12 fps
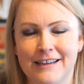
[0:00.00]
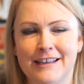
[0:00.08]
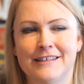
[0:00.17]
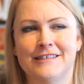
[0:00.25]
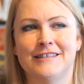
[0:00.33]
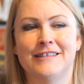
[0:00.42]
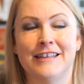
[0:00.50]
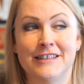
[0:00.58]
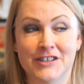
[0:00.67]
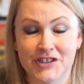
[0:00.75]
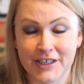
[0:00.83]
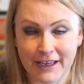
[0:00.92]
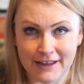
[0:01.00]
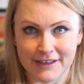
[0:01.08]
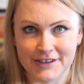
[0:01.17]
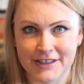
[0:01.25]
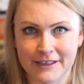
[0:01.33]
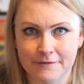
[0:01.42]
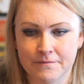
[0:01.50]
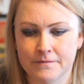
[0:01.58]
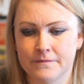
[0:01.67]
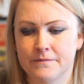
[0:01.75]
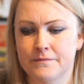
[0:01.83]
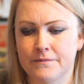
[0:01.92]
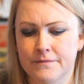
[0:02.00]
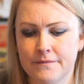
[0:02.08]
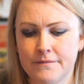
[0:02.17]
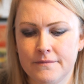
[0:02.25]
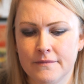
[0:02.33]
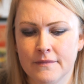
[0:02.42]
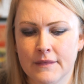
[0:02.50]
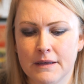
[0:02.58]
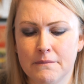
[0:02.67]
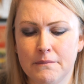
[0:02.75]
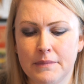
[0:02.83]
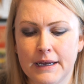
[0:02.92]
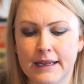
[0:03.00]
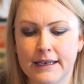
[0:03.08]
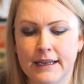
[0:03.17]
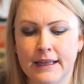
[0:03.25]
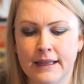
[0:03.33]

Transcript: It's challenging. But